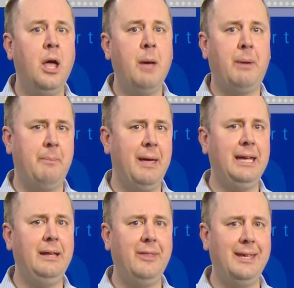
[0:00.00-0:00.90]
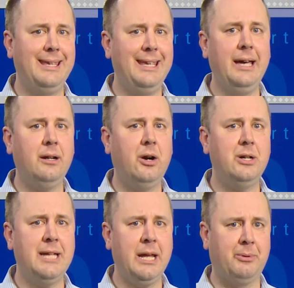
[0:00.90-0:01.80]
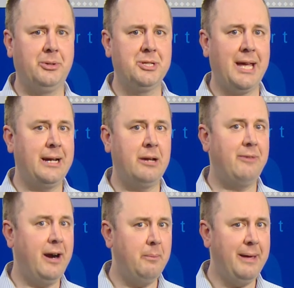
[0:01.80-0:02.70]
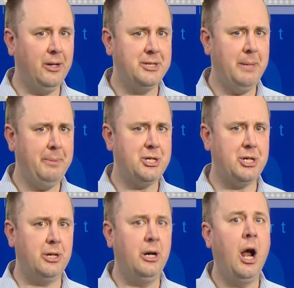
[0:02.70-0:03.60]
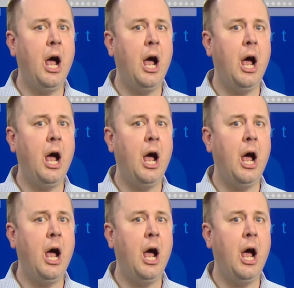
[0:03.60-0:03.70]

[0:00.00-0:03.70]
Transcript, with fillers: by making the ENR tables and environmental temperature